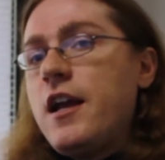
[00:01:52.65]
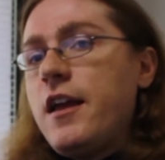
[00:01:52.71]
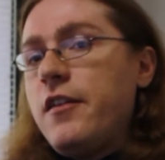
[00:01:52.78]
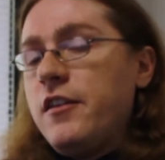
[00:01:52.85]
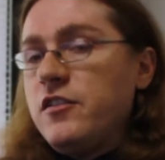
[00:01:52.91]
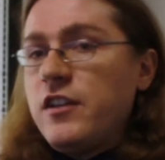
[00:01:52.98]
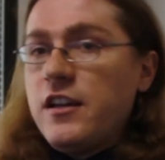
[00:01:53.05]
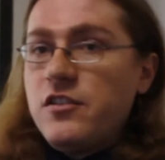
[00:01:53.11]

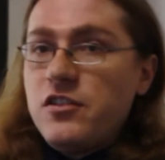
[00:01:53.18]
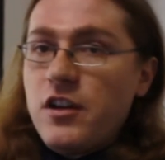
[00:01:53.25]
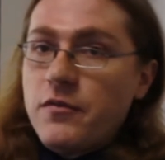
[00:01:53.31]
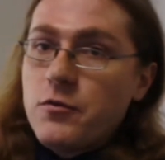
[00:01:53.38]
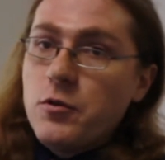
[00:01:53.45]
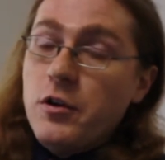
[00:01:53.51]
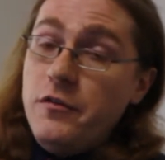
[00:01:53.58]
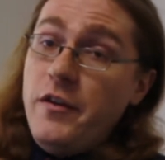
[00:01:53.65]
This has
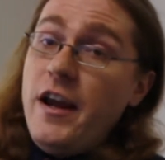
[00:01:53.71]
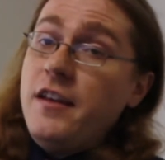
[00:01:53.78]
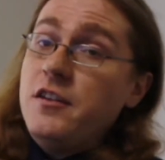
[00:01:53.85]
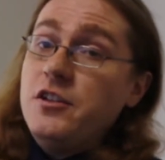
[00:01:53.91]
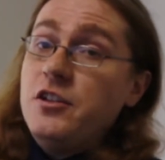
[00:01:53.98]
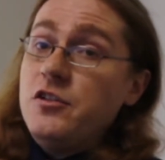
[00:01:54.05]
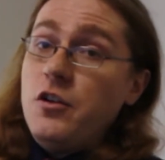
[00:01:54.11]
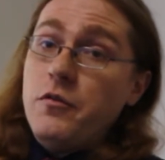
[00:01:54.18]
several
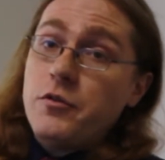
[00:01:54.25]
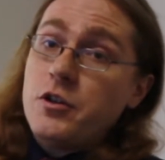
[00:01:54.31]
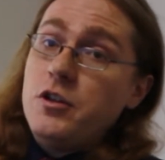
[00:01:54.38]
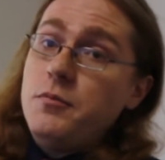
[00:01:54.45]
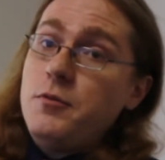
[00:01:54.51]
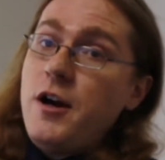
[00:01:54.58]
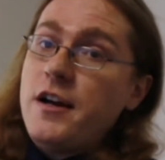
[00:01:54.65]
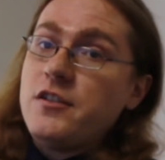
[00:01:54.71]
advantages over
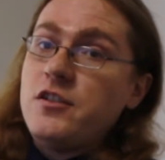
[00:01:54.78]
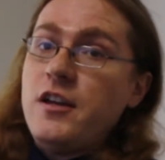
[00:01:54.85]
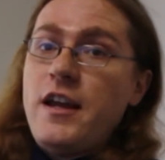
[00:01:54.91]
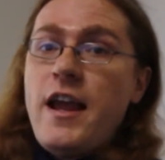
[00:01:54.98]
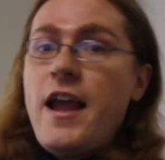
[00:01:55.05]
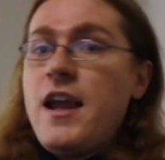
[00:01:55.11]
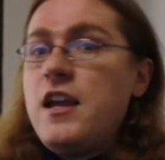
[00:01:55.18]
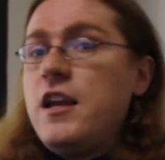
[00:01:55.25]
Qbrexza.
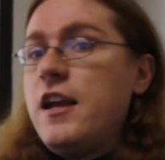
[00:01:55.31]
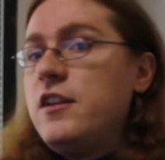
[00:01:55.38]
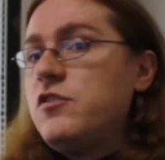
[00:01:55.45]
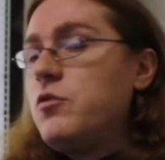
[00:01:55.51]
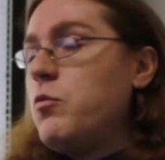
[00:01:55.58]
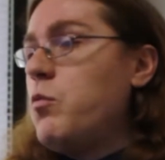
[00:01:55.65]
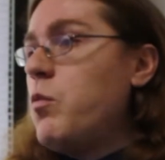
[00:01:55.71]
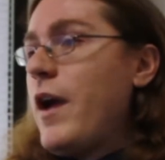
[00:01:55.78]
A,
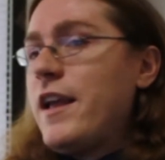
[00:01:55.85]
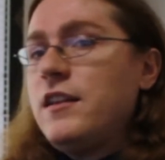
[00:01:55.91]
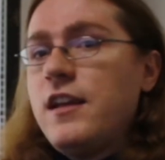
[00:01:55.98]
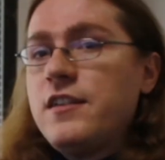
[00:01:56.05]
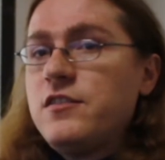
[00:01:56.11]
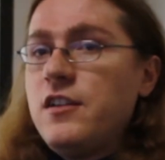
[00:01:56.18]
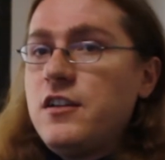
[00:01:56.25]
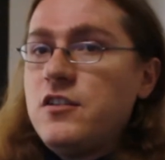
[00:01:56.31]
it's way
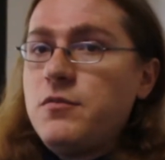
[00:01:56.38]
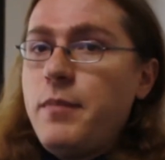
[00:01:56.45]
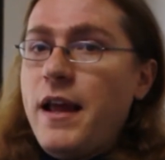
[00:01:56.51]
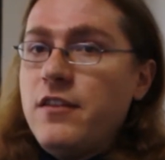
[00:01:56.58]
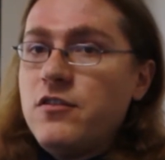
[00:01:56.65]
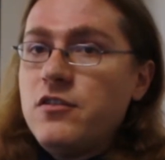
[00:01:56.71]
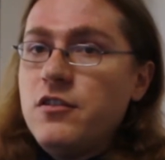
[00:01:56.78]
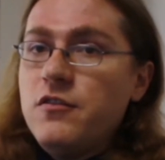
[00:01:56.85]
less
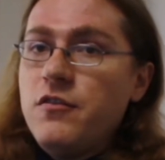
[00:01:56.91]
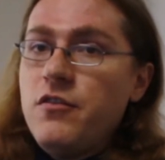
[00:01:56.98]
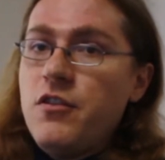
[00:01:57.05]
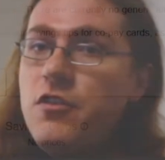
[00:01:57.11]
expensive.